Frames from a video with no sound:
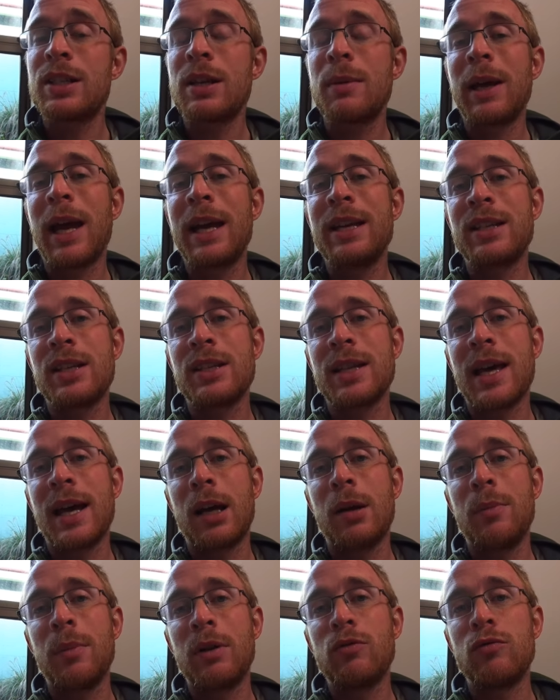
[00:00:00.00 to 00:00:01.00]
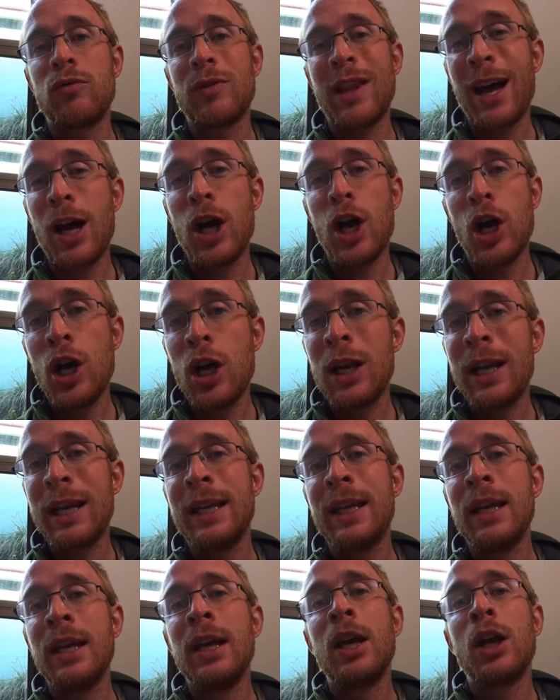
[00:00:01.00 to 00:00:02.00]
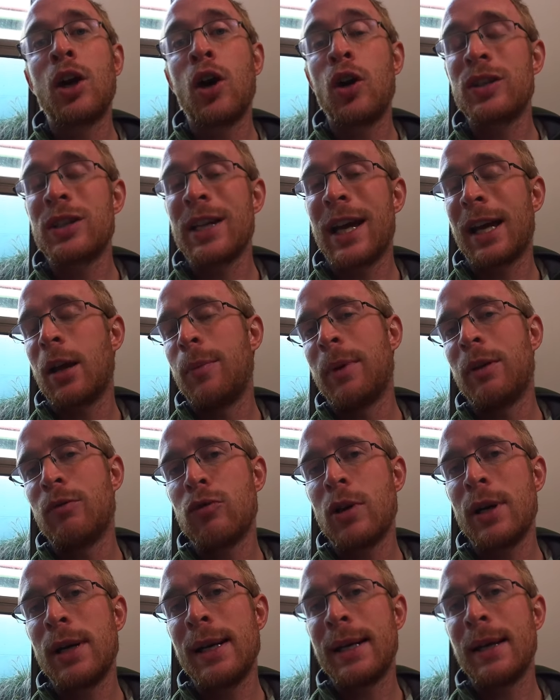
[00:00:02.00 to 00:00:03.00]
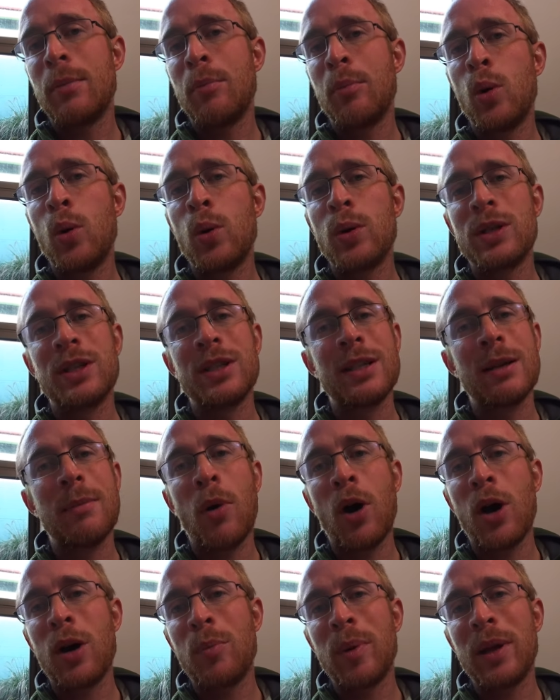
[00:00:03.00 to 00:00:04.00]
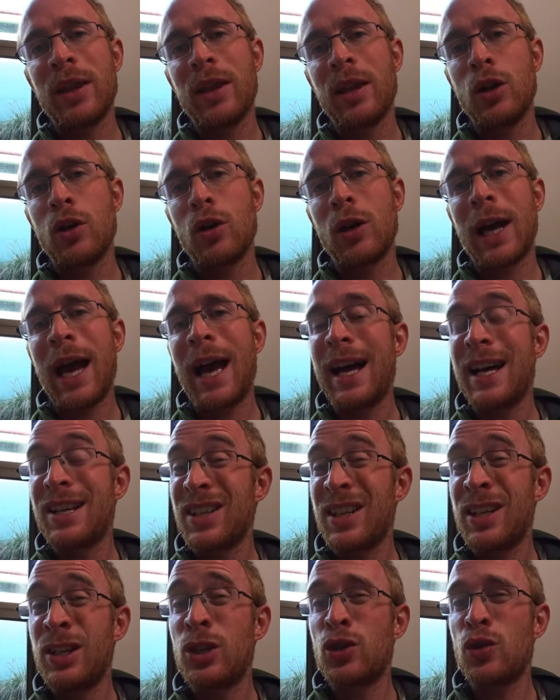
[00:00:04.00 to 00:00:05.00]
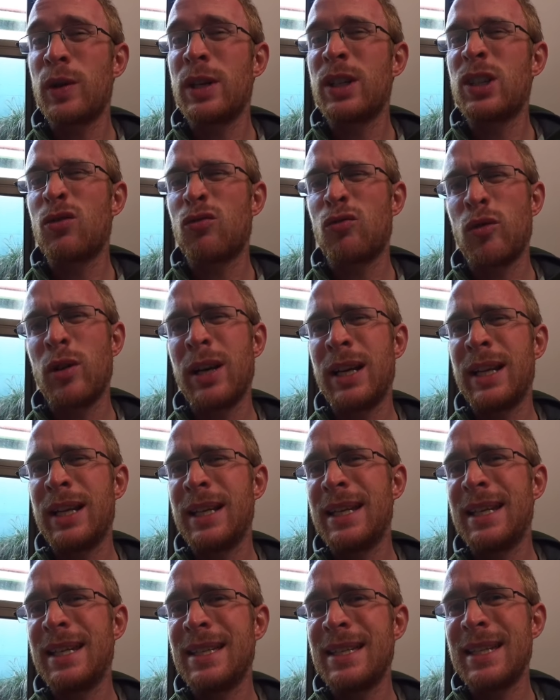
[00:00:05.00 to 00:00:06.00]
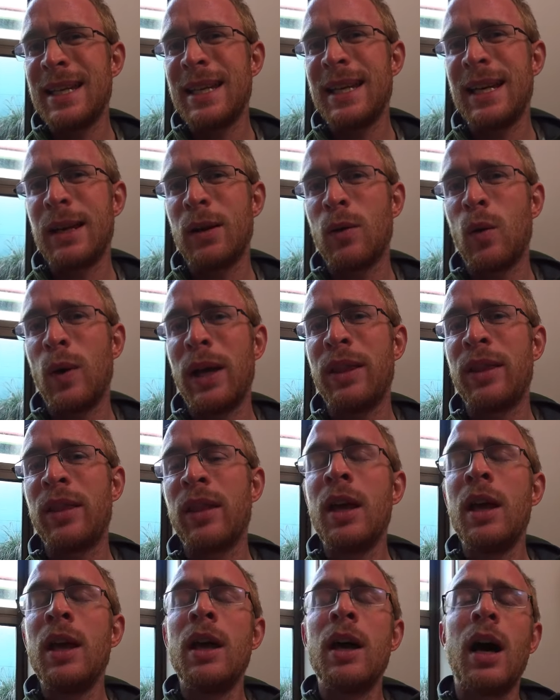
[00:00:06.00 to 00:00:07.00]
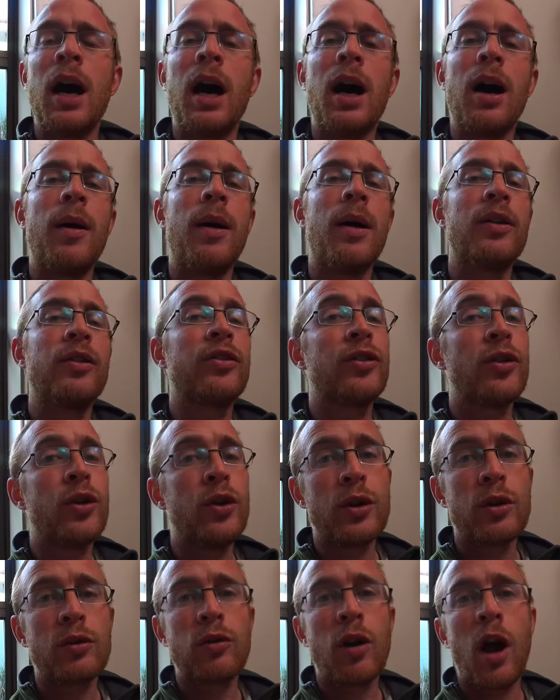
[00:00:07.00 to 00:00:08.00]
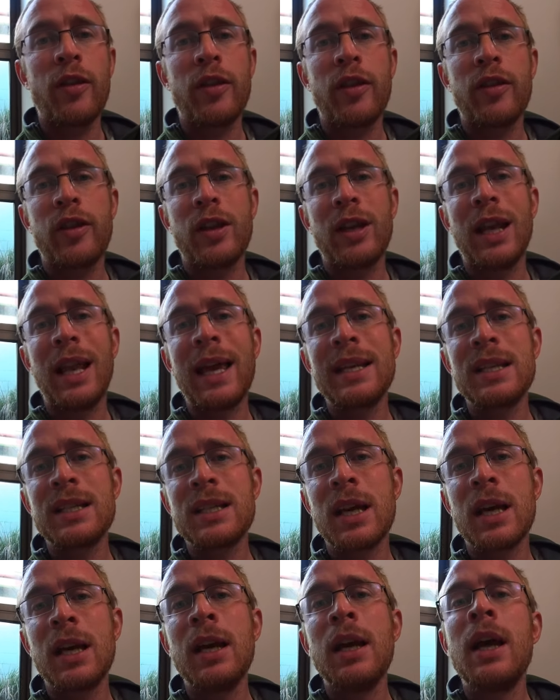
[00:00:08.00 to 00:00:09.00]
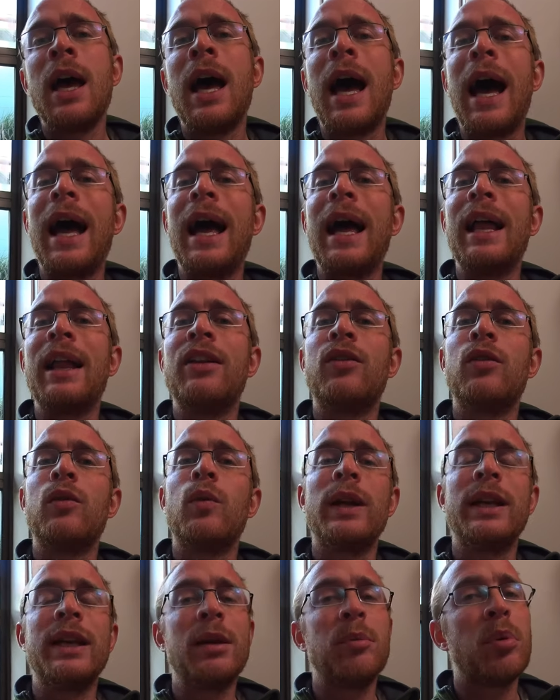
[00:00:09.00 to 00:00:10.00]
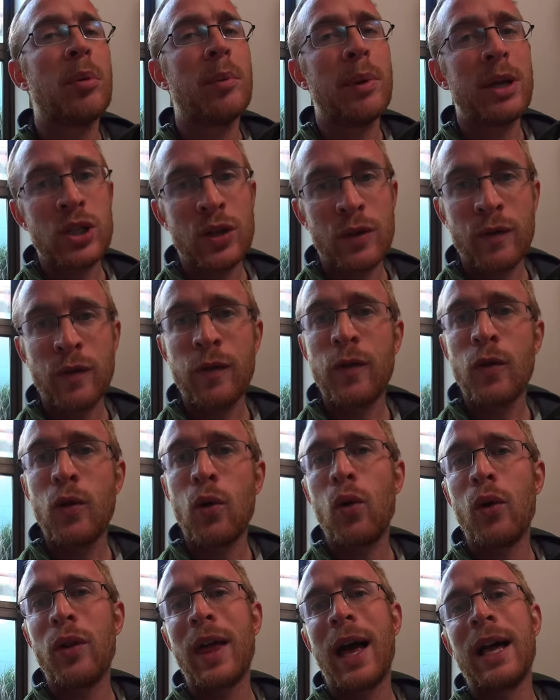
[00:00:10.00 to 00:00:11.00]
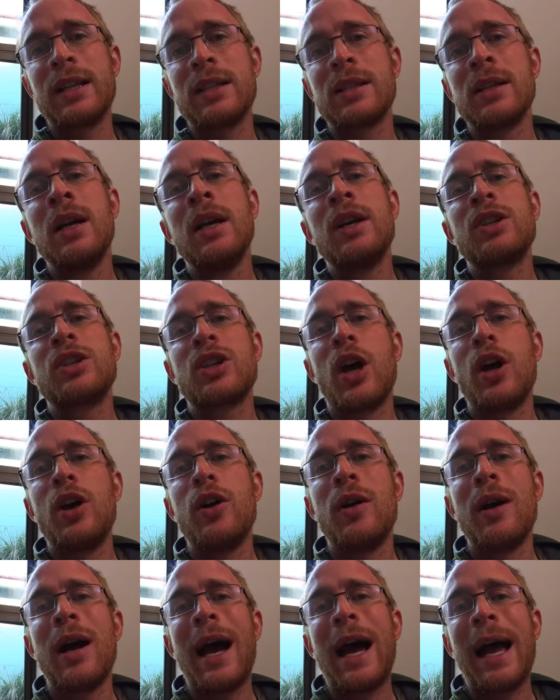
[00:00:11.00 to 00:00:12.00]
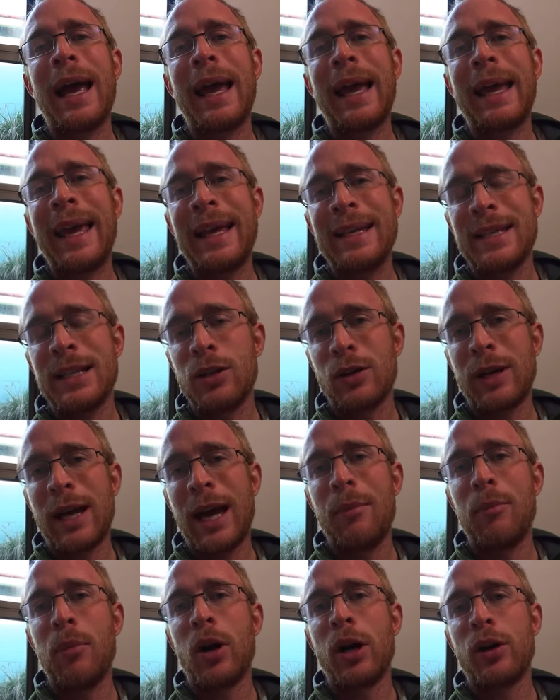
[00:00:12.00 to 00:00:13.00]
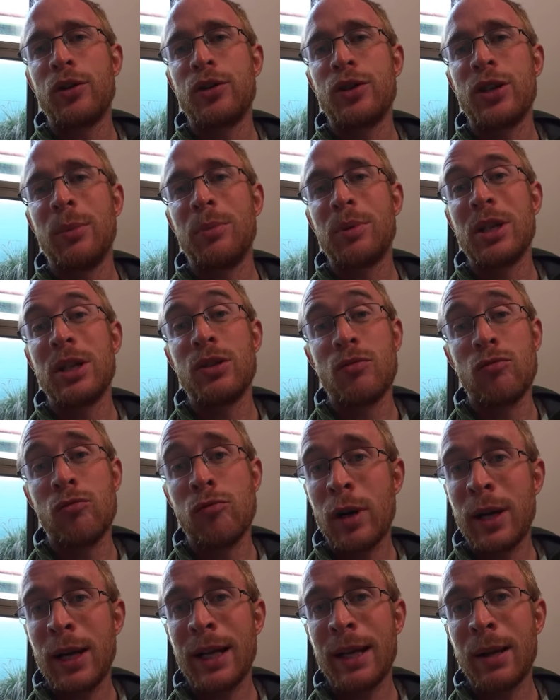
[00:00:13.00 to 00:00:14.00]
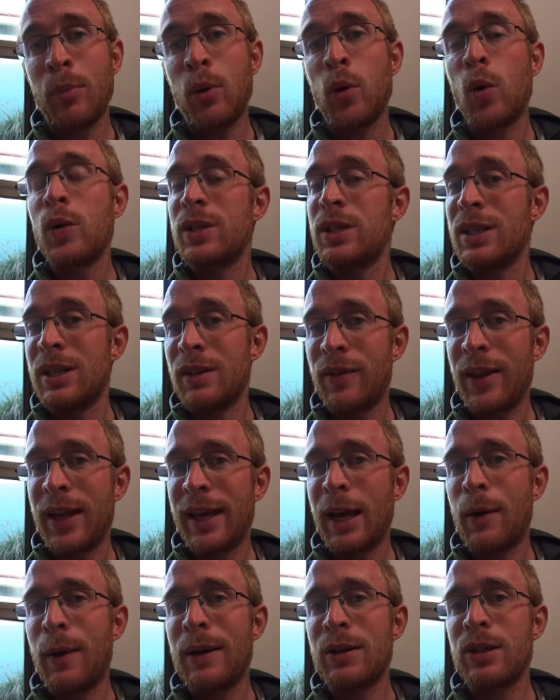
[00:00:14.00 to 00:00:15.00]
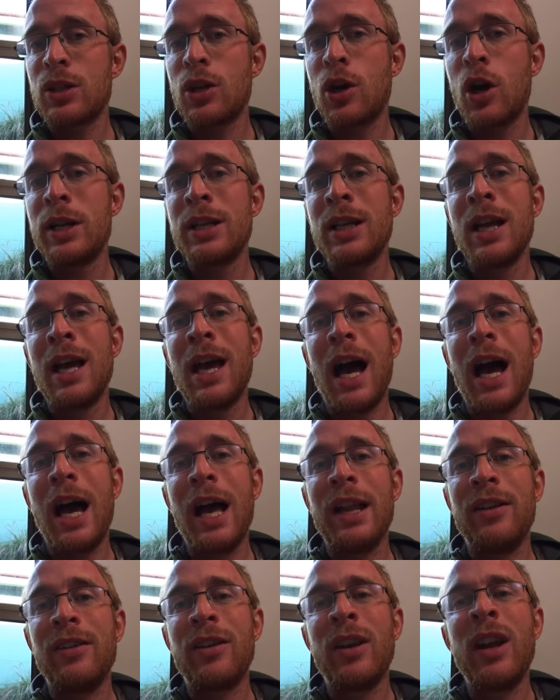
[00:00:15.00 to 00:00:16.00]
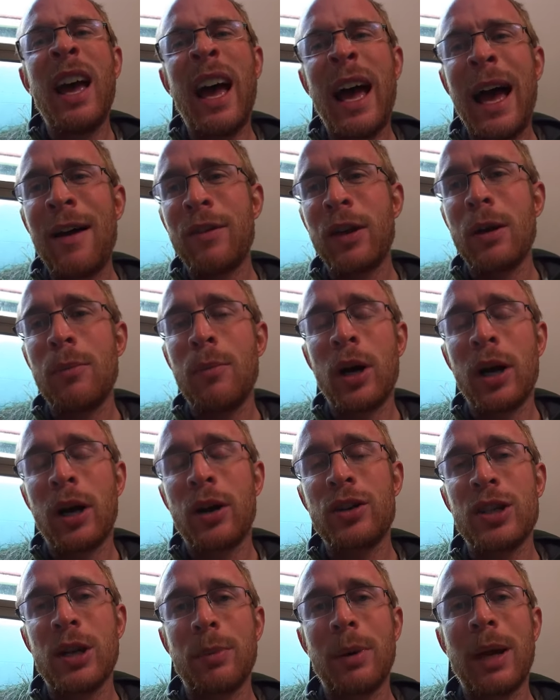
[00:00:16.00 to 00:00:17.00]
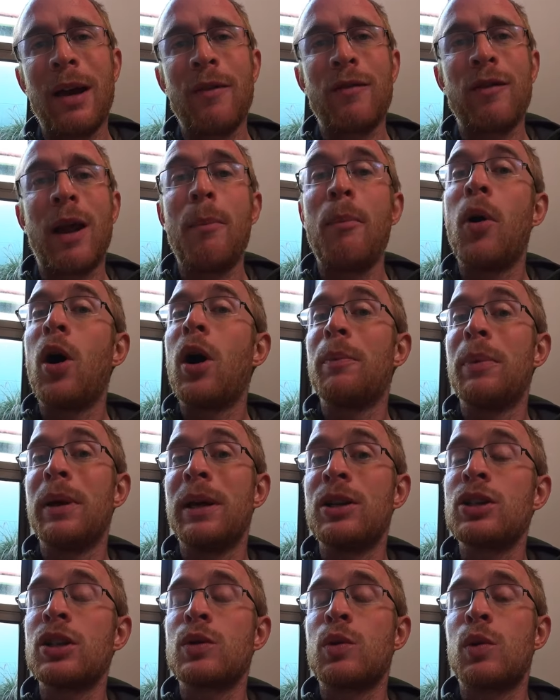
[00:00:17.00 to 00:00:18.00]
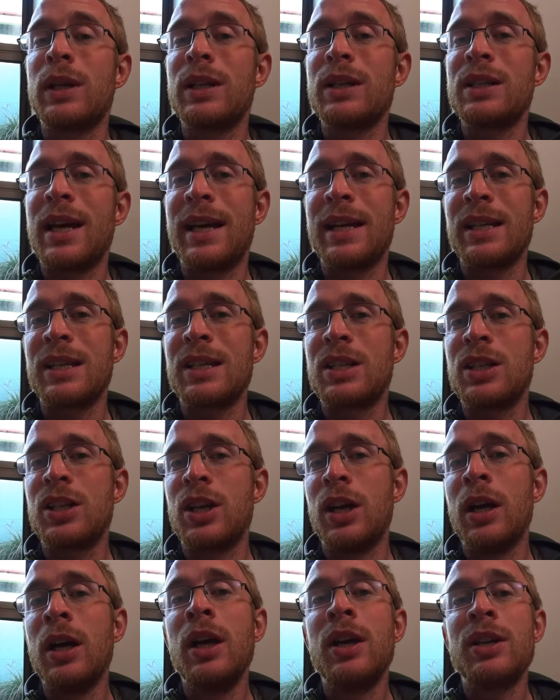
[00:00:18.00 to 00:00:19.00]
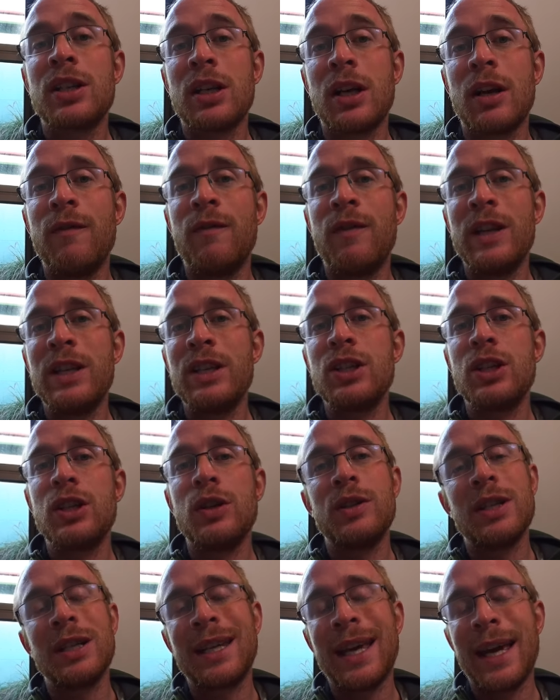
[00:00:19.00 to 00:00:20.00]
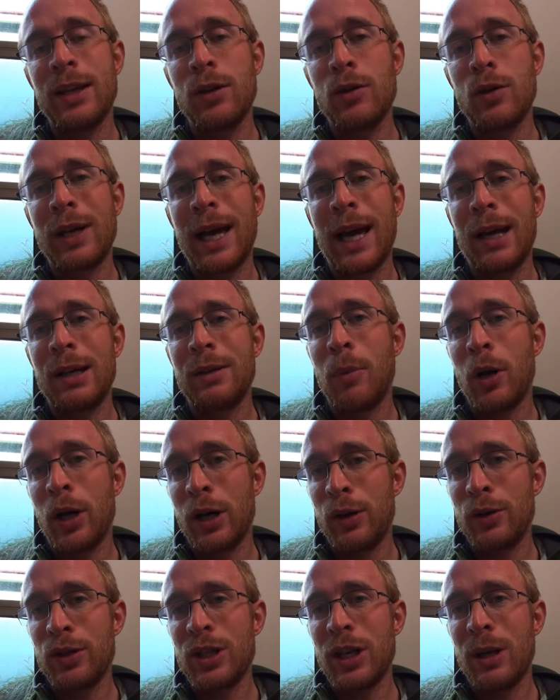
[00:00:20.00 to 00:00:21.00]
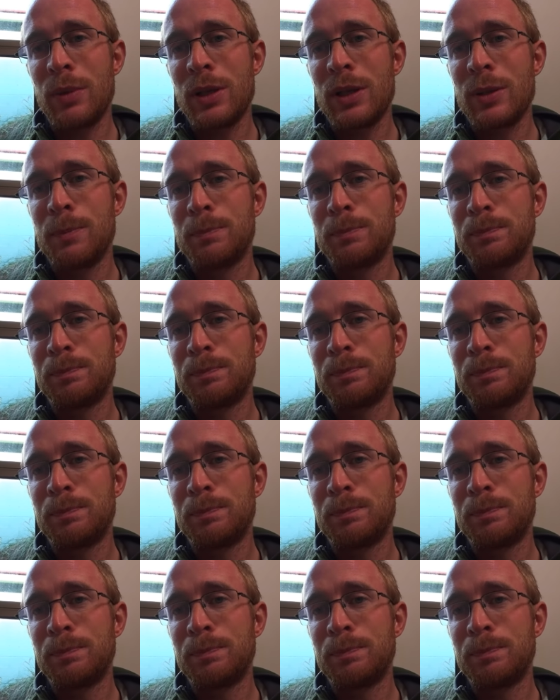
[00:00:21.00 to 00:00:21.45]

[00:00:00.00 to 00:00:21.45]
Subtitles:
And in some cases that can be, that early contact can be really important. It might be that your cat has injuries that really need dealing with sooner rather than later, and we need permission for that. So getting your cat microchipped is really important if they go outside, and having a microchip cat flap might be just what it takes to convince you to get your cat microchipped.